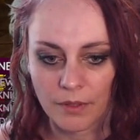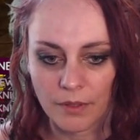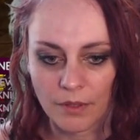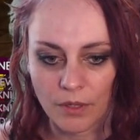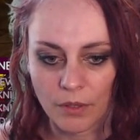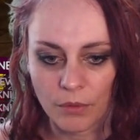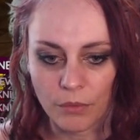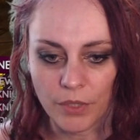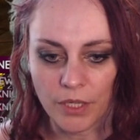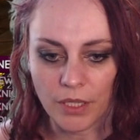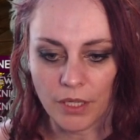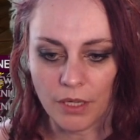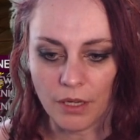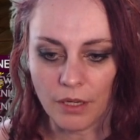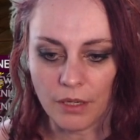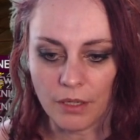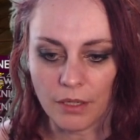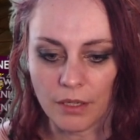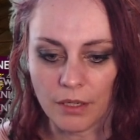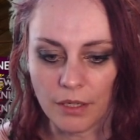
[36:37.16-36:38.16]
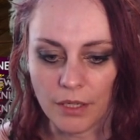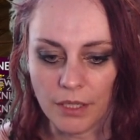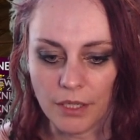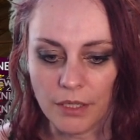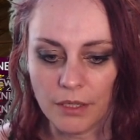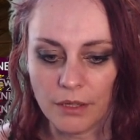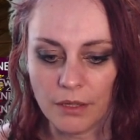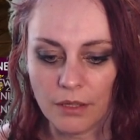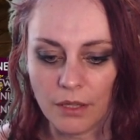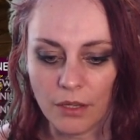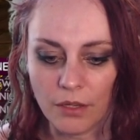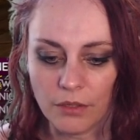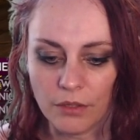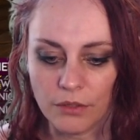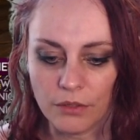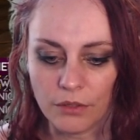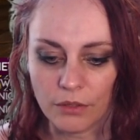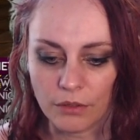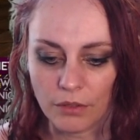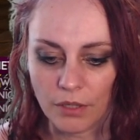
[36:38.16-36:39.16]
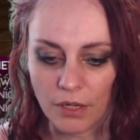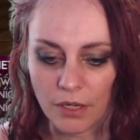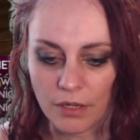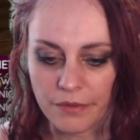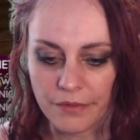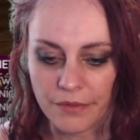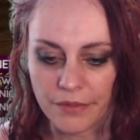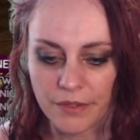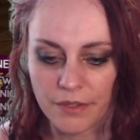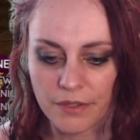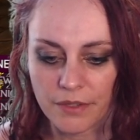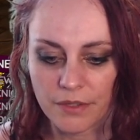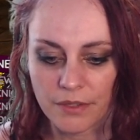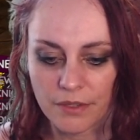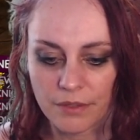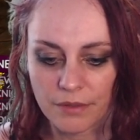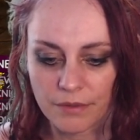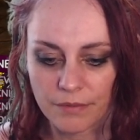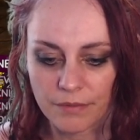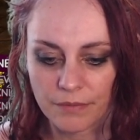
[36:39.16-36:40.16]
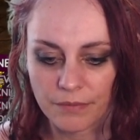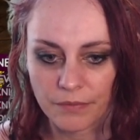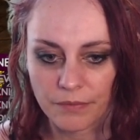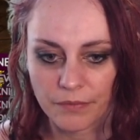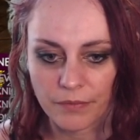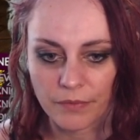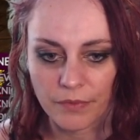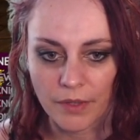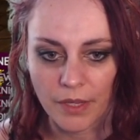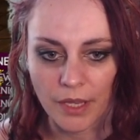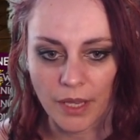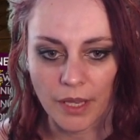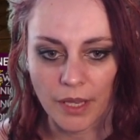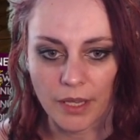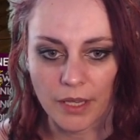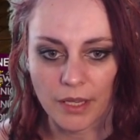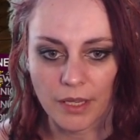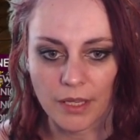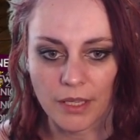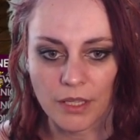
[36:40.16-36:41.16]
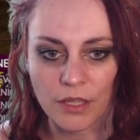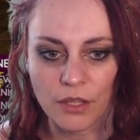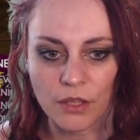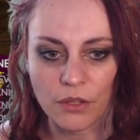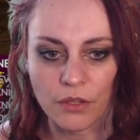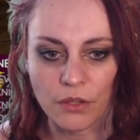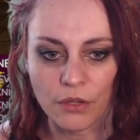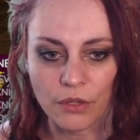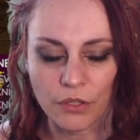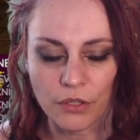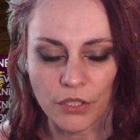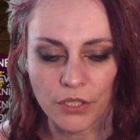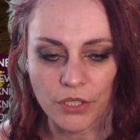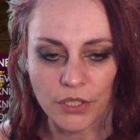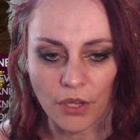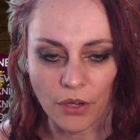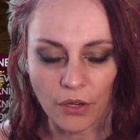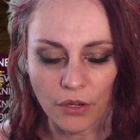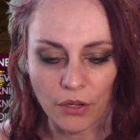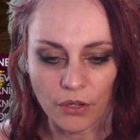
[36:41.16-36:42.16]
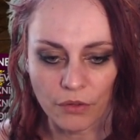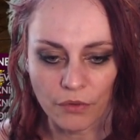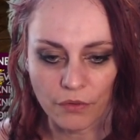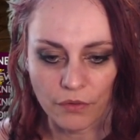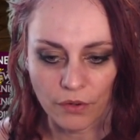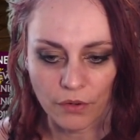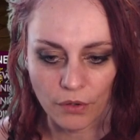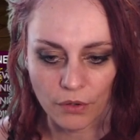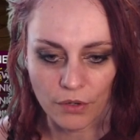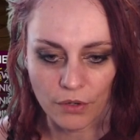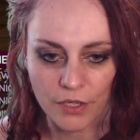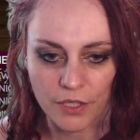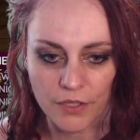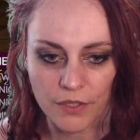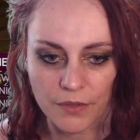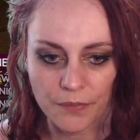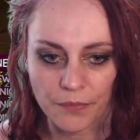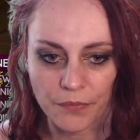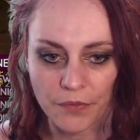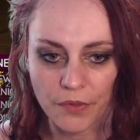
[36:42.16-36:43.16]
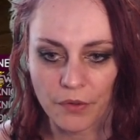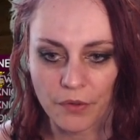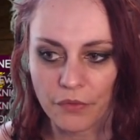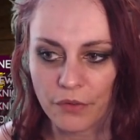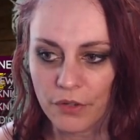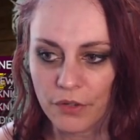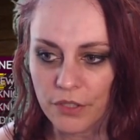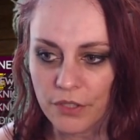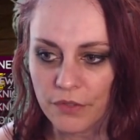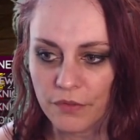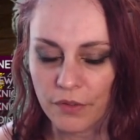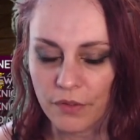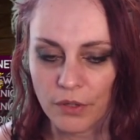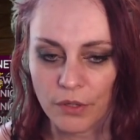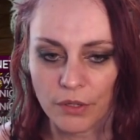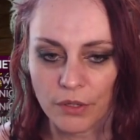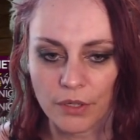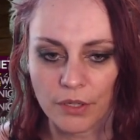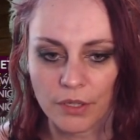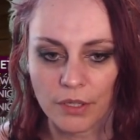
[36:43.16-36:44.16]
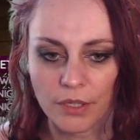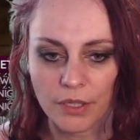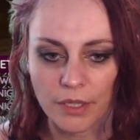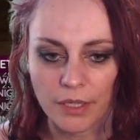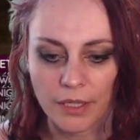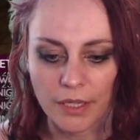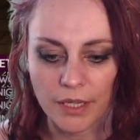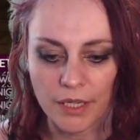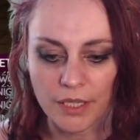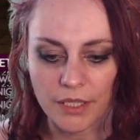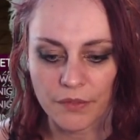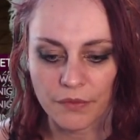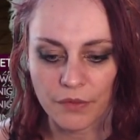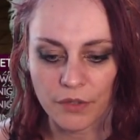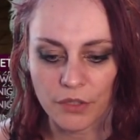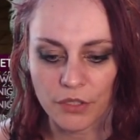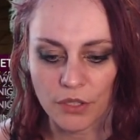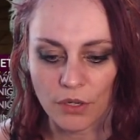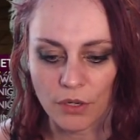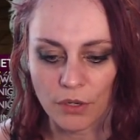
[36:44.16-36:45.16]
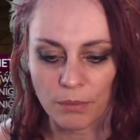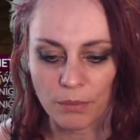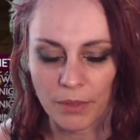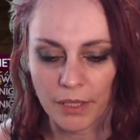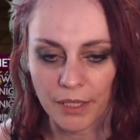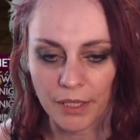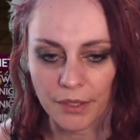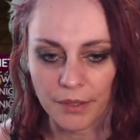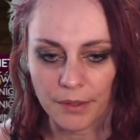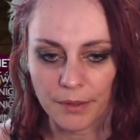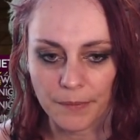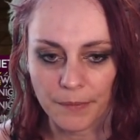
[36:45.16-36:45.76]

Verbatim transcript: We are in Undercroft, in the second floors. The first floor is for solo player.